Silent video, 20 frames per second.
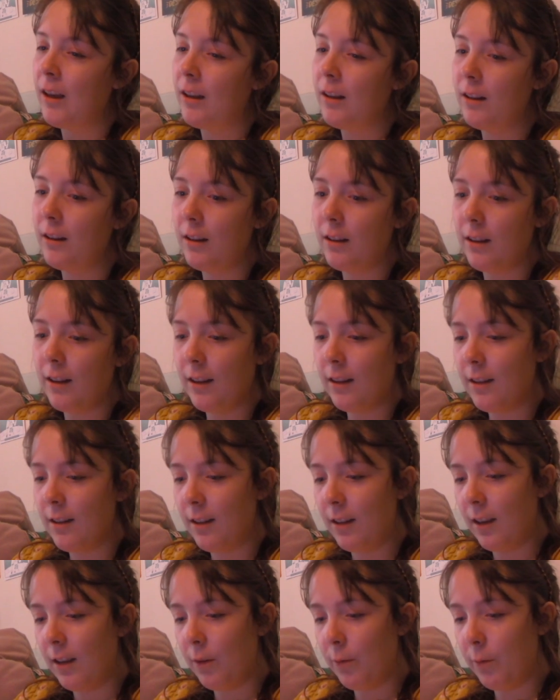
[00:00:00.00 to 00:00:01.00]
Oh, let's
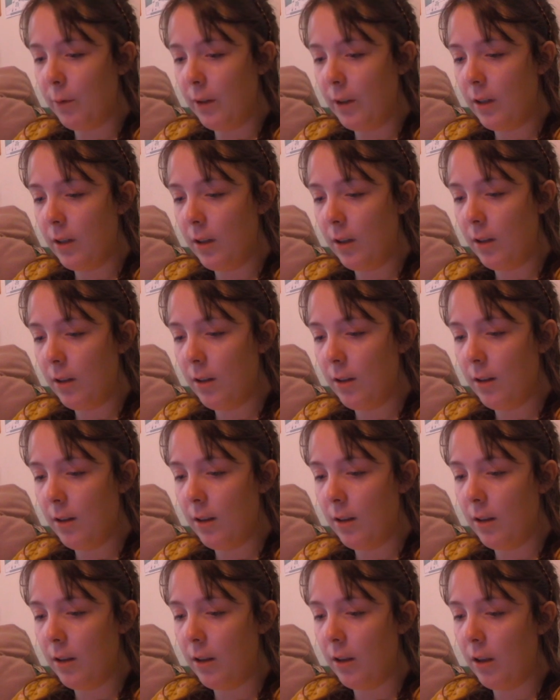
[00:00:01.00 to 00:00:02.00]
see. What is
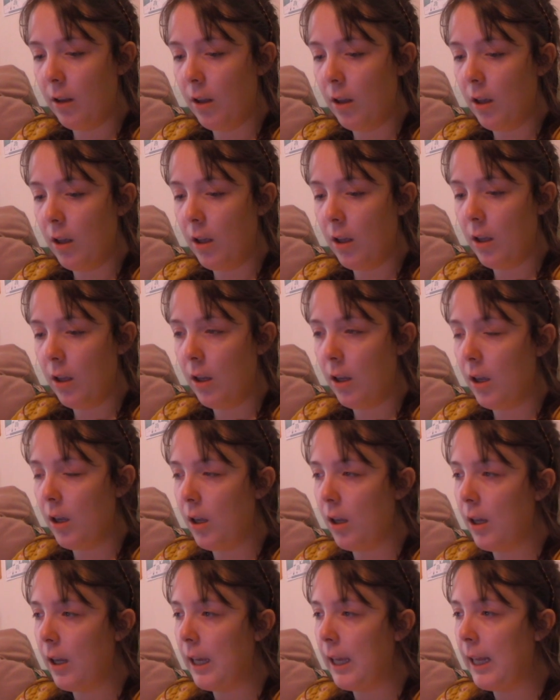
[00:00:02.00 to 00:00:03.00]
uh,
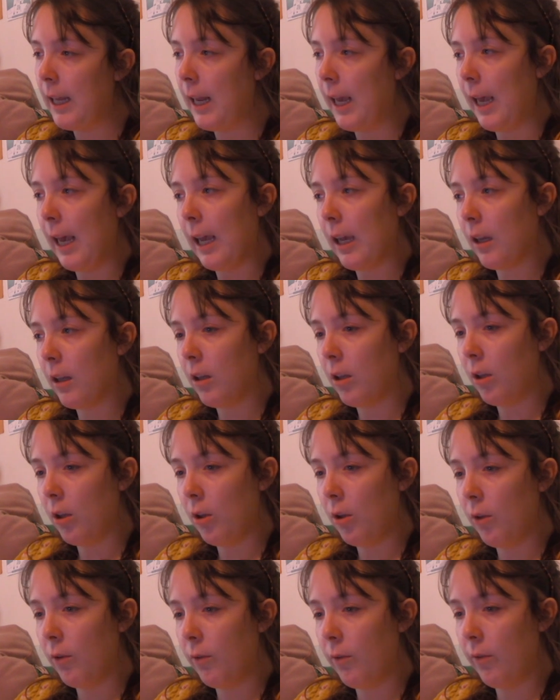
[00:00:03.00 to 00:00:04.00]

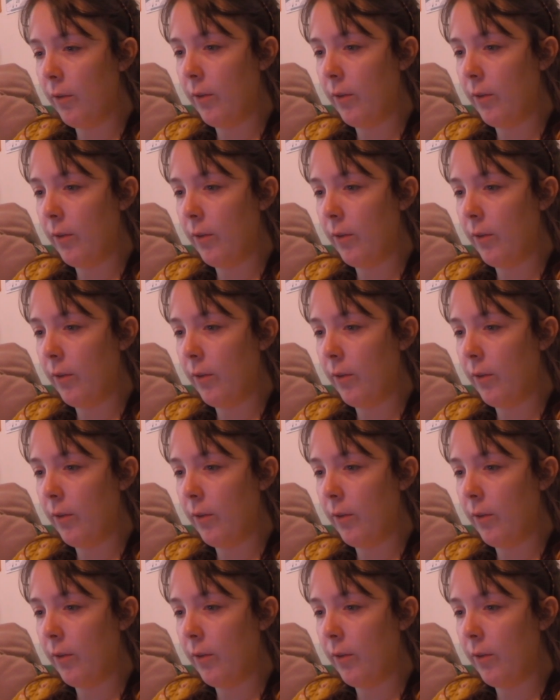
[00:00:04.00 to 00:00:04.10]
inactive